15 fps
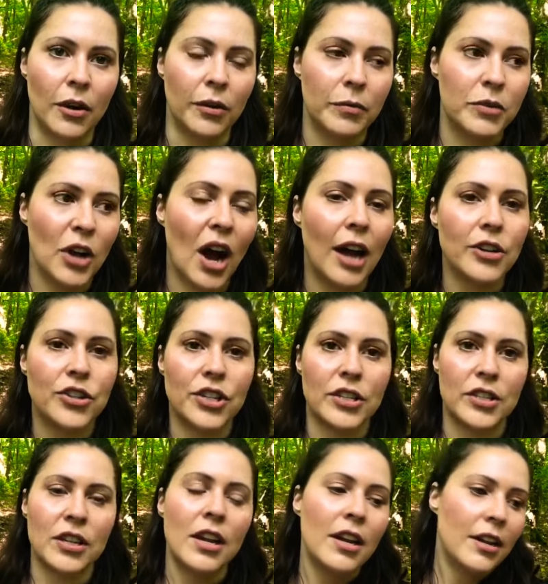not
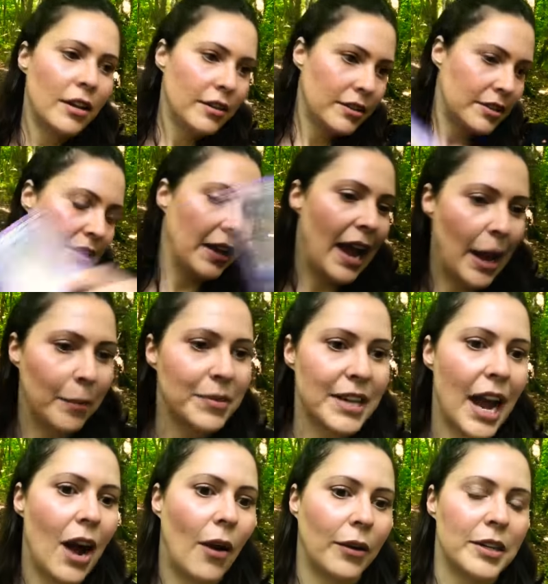just slam
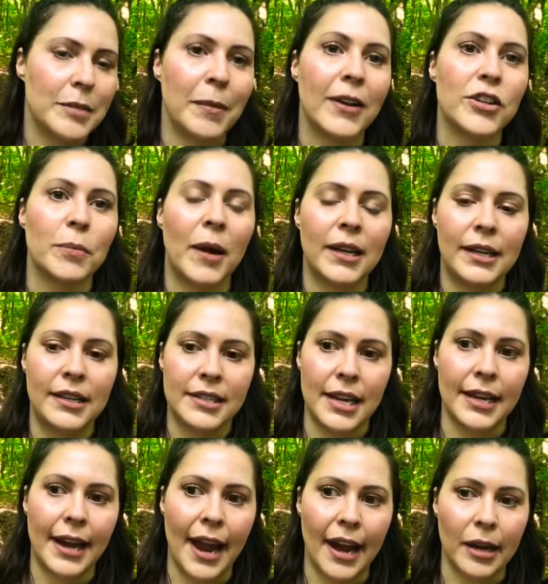down as much money as they
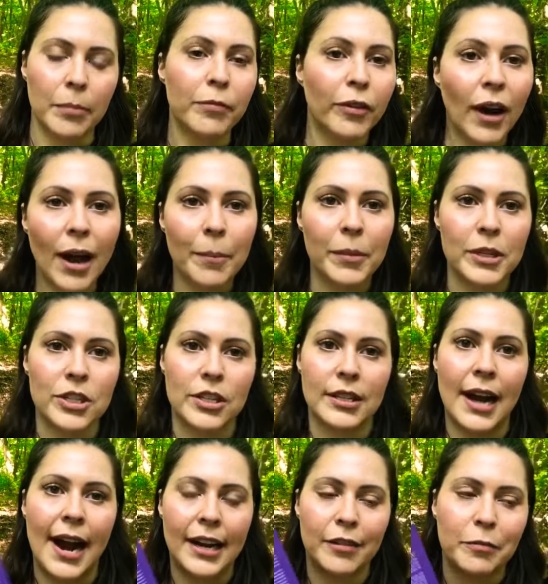can up front, but just
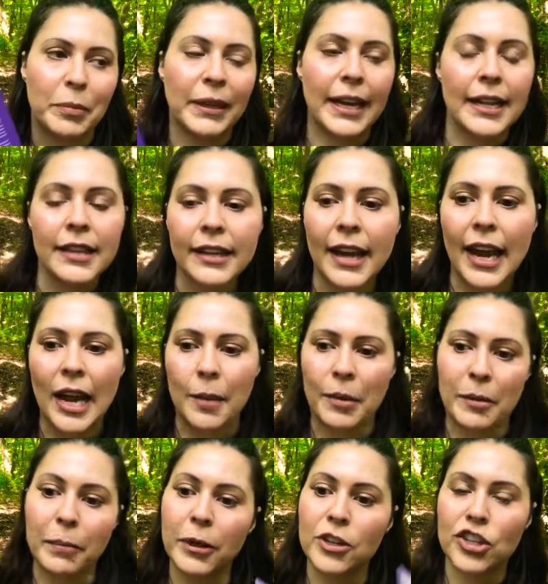kind of play the game
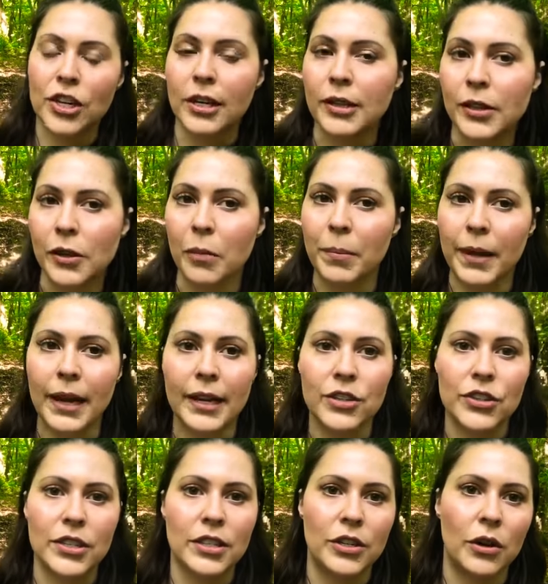and push it a little bit. And
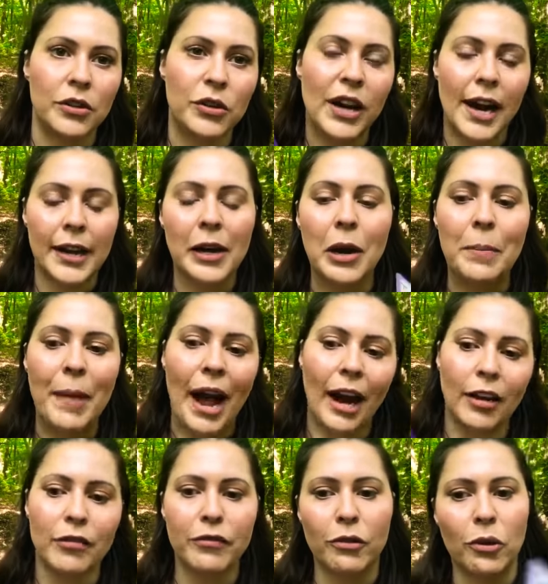just, you kind of go back
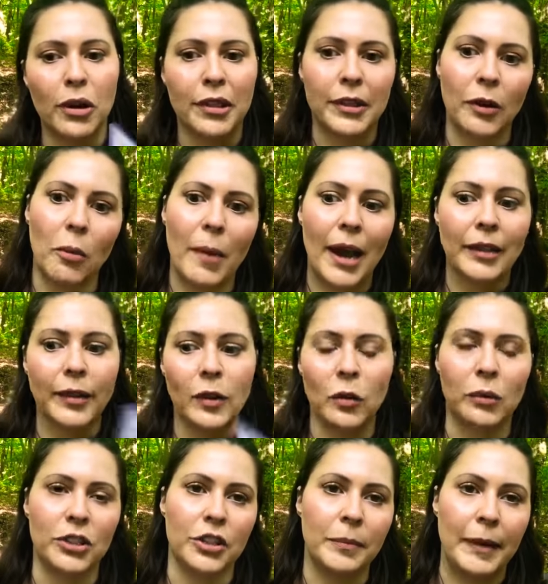and forth little by little
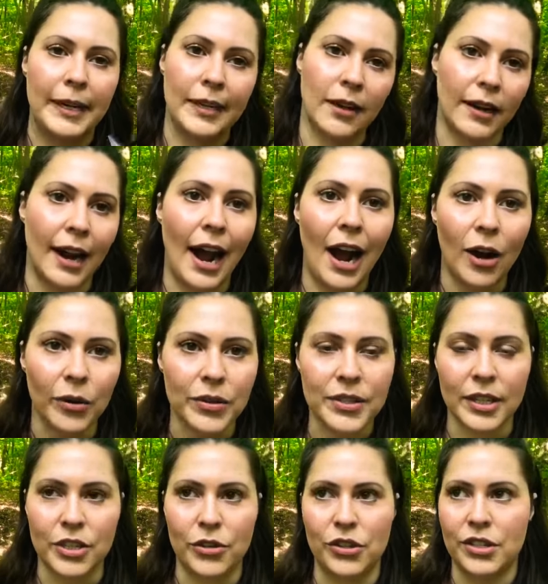when you're bidding on a house. And